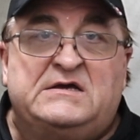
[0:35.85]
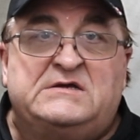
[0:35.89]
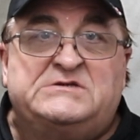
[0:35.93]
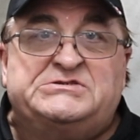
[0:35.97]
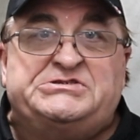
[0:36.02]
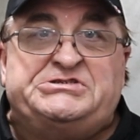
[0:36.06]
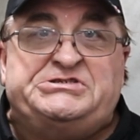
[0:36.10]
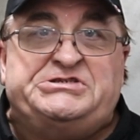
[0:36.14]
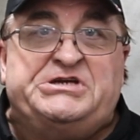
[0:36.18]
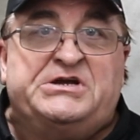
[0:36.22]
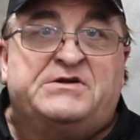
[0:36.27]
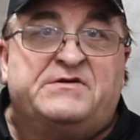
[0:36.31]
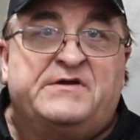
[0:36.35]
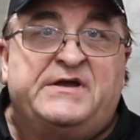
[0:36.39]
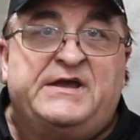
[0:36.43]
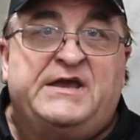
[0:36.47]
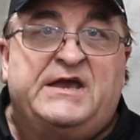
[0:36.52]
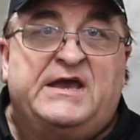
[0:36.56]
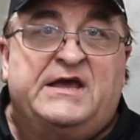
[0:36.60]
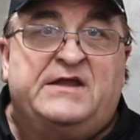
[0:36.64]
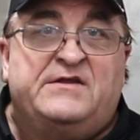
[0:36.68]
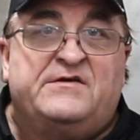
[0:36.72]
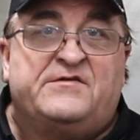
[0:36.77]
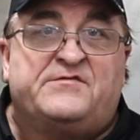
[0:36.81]
shearing
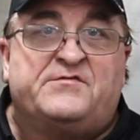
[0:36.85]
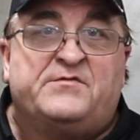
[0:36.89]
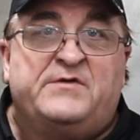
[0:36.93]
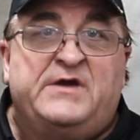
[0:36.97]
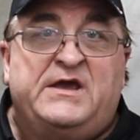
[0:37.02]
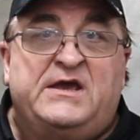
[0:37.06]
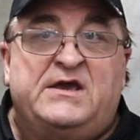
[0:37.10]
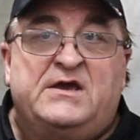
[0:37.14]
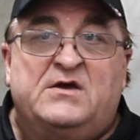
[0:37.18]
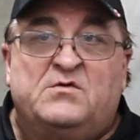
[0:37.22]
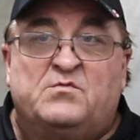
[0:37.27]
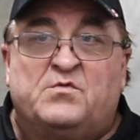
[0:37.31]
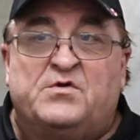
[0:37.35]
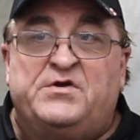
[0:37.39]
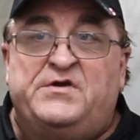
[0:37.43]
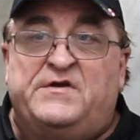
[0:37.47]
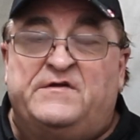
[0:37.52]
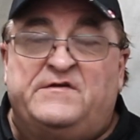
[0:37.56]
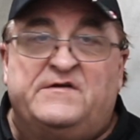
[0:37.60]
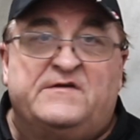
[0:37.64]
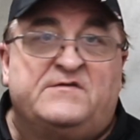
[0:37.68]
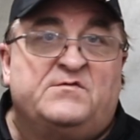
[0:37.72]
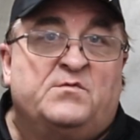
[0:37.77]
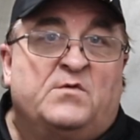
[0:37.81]
industry, where you
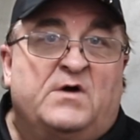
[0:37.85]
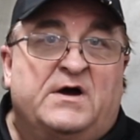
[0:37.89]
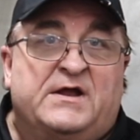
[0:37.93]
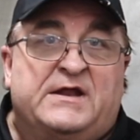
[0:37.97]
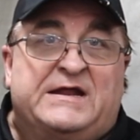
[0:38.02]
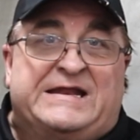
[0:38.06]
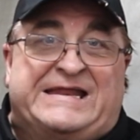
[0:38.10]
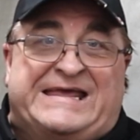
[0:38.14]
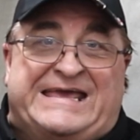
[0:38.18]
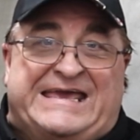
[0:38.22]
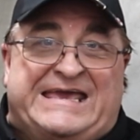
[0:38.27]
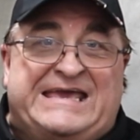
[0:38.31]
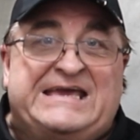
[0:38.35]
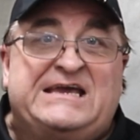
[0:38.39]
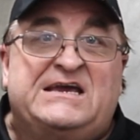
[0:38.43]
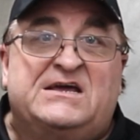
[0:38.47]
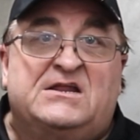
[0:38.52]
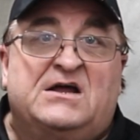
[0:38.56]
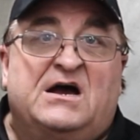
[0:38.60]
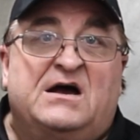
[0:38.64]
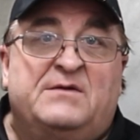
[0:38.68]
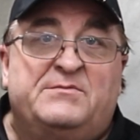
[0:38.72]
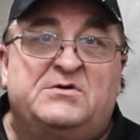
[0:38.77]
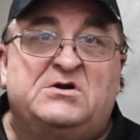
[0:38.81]
just want an
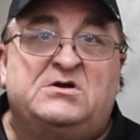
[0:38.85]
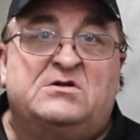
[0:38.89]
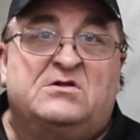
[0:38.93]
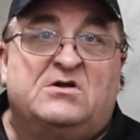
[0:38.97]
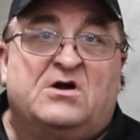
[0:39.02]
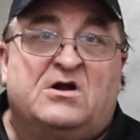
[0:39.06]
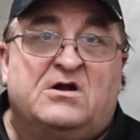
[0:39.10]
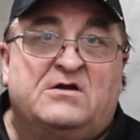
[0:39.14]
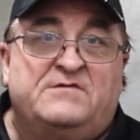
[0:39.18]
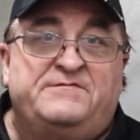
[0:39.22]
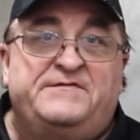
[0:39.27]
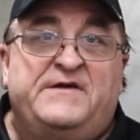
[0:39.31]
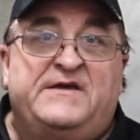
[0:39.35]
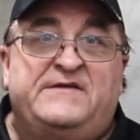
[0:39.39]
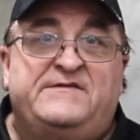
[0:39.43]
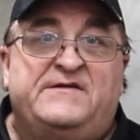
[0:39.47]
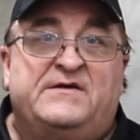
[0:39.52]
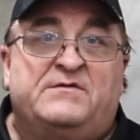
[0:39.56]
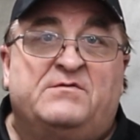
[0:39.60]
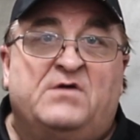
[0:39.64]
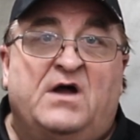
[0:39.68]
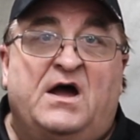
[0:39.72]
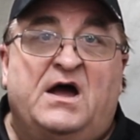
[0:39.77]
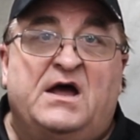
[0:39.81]
economical hard
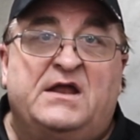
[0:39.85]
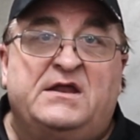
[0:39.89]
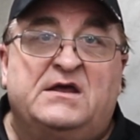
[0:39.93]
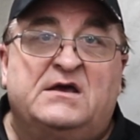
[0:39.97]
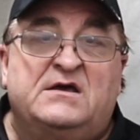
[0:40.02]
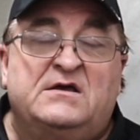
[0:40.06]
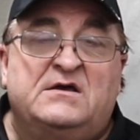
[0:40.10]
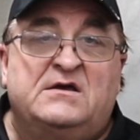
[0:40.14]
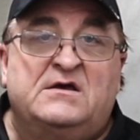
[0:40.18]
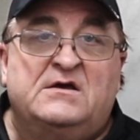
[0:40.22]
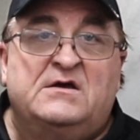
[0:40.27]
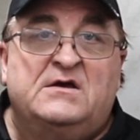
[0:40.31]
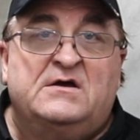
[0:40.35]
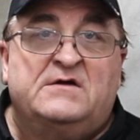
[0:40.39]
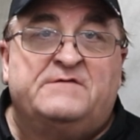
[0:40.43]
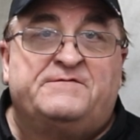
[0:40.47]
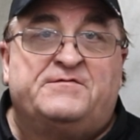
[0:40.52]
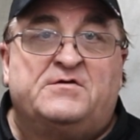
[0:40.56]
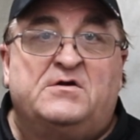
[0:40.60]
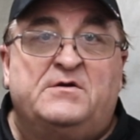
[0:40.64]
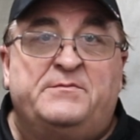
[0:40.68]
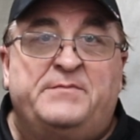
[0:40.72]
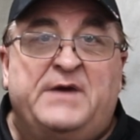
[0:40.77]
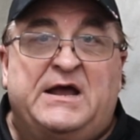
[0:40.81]
facing rod
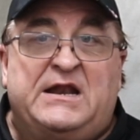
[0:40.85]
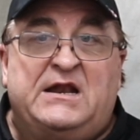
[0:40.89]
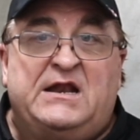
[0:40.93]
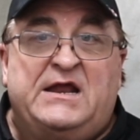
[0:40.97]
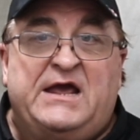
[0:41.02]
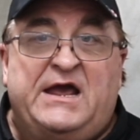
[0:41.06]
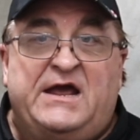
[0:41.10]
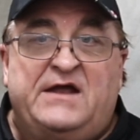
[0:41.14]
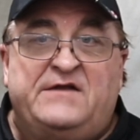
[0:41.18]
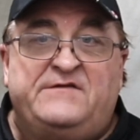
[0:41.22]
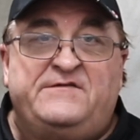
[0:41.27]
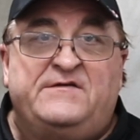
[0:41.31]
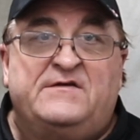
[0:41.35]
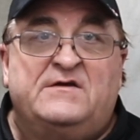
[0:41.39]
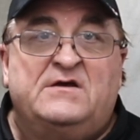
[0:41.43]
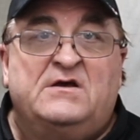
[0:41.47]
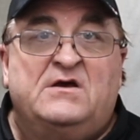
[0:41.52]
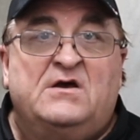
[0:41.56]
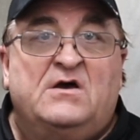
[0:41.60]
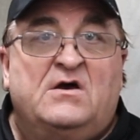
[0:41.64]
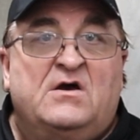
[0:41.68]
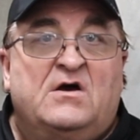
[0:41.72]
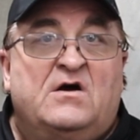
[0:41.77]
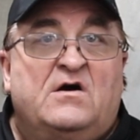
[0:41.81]
for a metal edge.
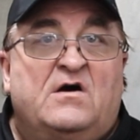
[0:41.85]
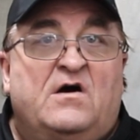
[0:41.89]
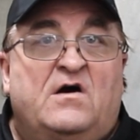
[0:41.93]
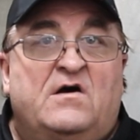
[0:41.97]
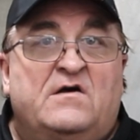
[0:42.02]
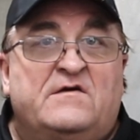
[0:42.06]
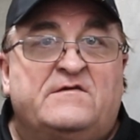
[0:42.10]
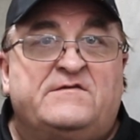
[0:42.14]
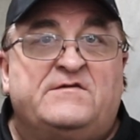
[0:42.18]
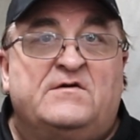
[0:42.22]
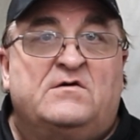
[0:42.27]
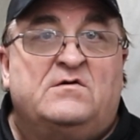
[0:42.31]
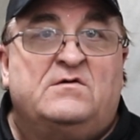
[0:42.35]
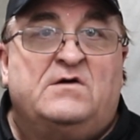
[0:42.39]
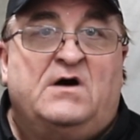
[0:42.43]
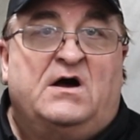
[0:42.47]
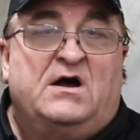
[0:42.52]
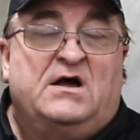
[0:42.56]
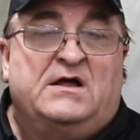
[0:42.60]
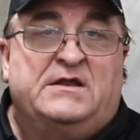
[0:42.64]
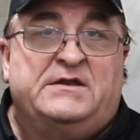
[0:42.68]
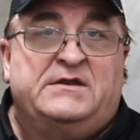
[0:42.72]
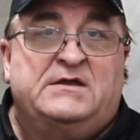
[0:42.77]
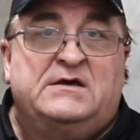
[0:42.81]
Also
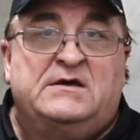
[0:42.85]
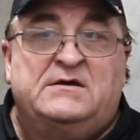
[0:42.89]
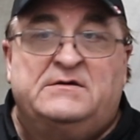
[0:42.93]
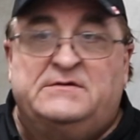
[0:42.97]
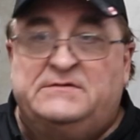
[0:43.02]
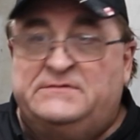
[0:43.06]
on